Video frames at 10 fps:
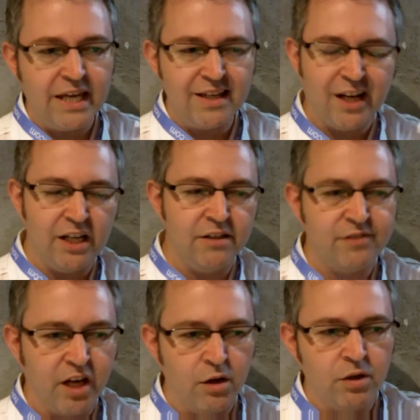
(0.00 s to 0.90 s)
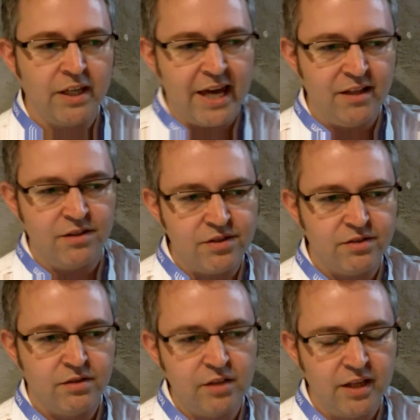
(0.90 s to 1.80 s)
kind of go against,
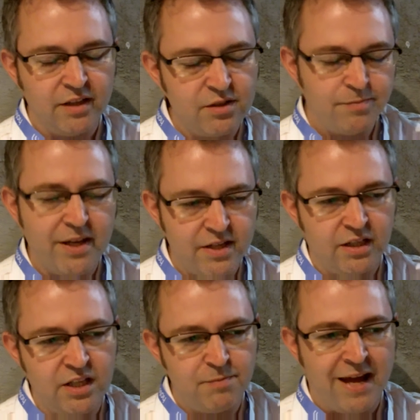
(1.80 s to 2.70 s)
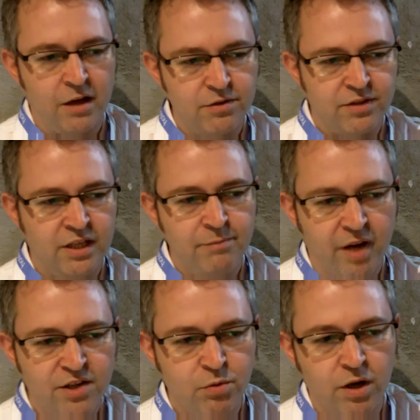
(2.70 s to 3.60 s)
they basically spout the
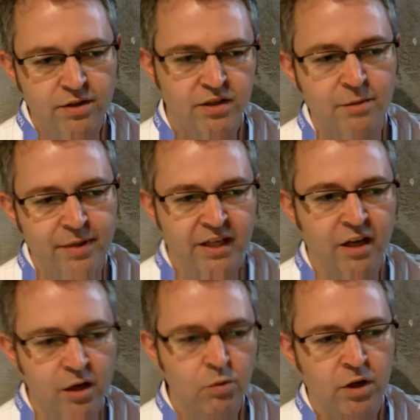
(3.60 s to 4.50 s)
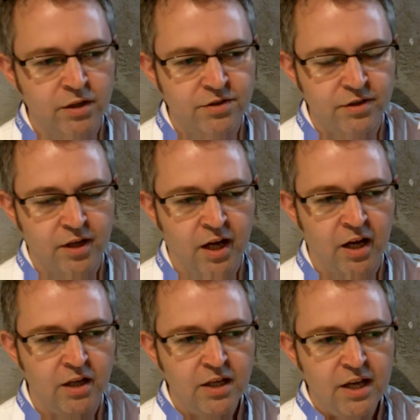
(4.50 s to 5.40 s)
buzzwords and the bingo words,
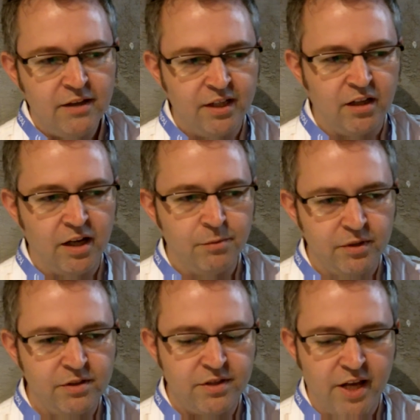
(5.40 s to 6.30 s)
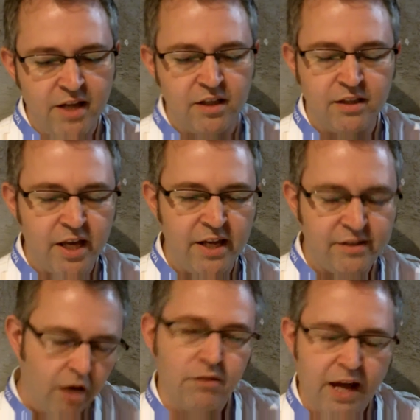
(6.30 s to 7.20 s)
then I would say that they
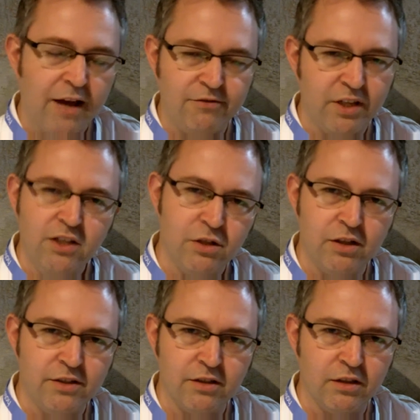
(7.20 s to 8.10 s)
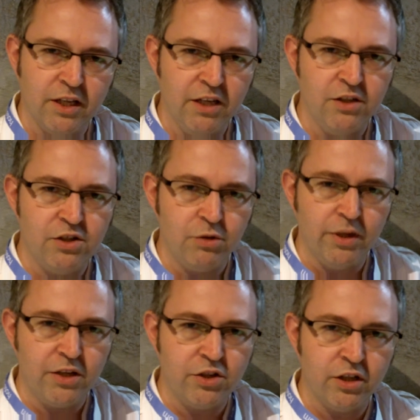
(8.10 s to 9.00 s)
don't have digital
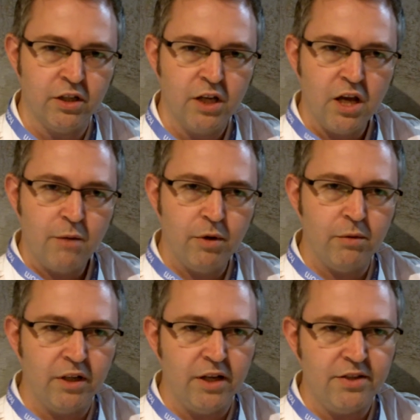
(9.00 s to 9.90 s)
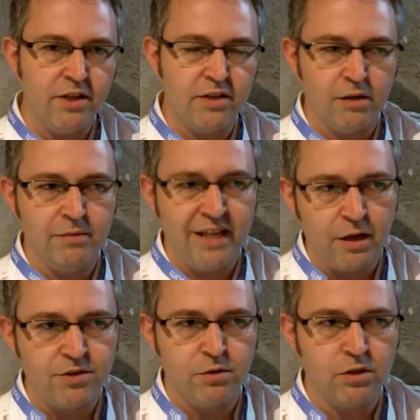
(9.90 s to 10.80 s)
intuition. But when I see somebody
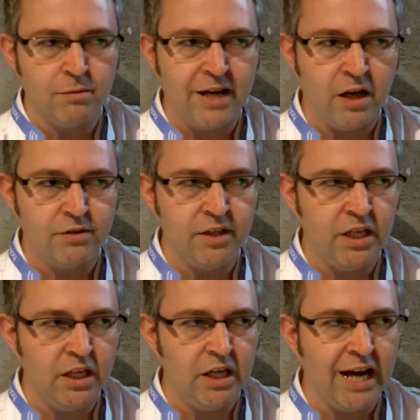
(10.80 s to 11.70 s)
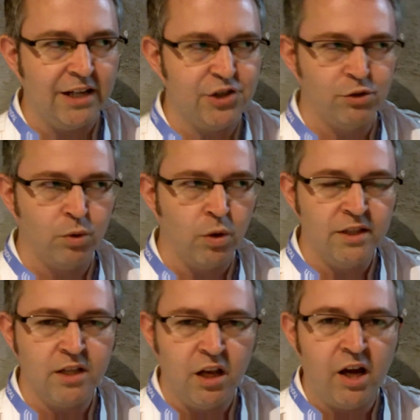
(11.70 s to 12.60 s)
else talk about the actual
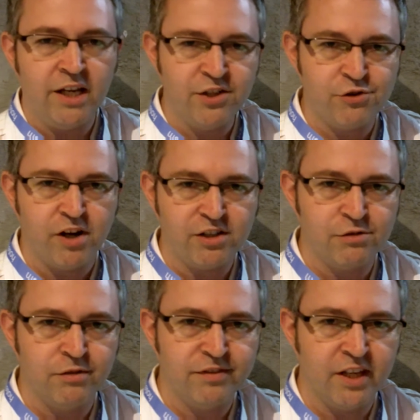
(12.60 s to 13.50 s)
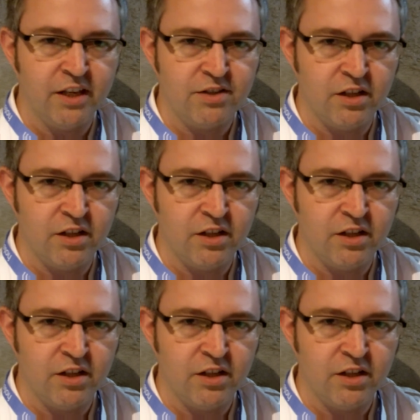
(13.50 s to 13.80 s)
underlying structure of things